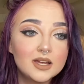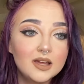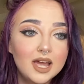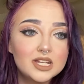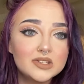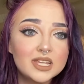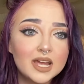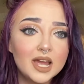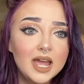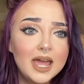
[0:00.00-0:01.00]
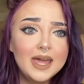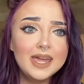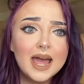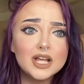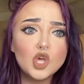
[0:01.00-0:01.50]
And she was like,
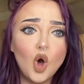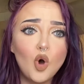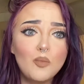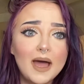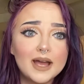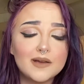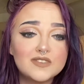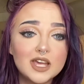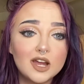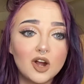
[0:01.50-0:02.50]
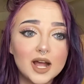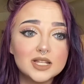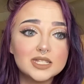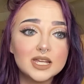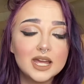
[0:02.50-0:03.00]
he has a whole pack of
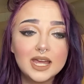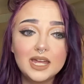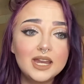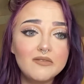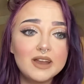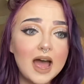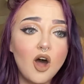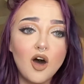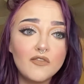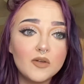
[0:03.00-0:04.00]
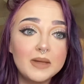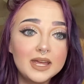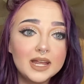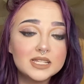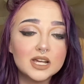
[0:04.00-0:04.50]
cigarettes. He didn't even offer me
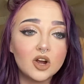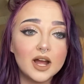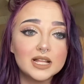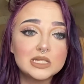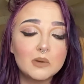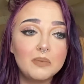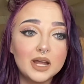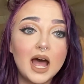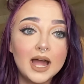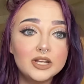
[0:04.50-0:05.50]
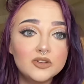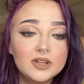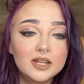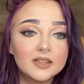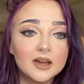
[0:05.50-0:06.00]
any cigarettes, but I do
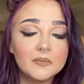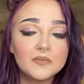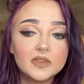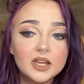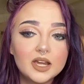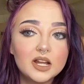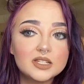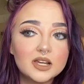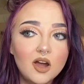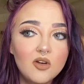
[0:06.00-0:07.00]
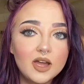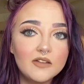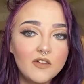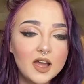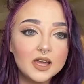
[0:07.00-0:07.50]
need them. And I was like, okay,
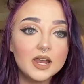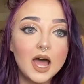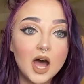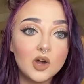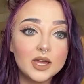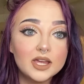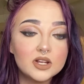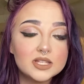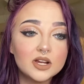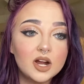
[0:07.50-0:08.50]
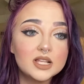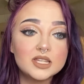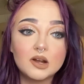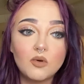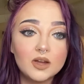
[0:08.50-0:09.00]
fine. I'll get your cigarettes
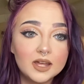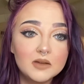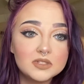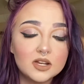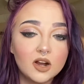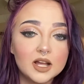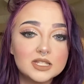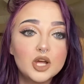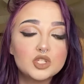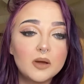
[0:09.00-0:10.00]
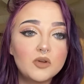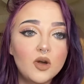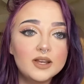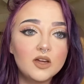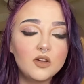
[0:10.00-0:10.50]
and I won't get him cigarettes. So I'm
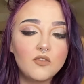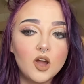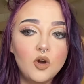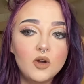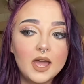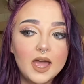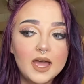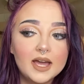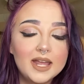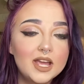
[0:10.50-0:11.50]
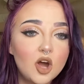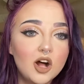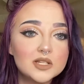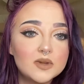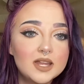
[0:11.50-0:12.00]
going down the road and he
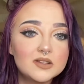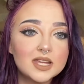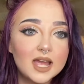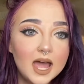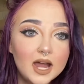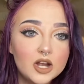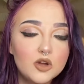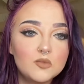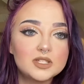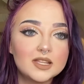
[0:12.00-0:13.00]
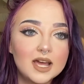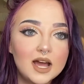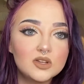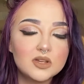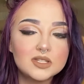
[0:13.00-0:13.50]
calls me and he was like, hey, are you almost at the
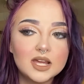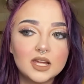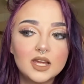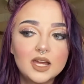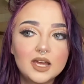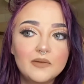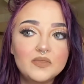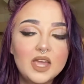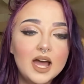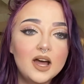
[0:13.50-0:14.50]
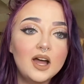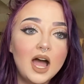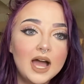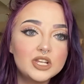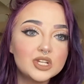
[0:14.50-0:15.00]
house? I was like, yeah,
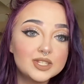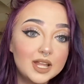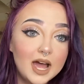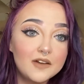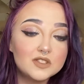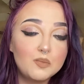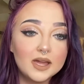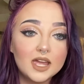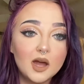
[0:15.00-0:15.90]
I just left picking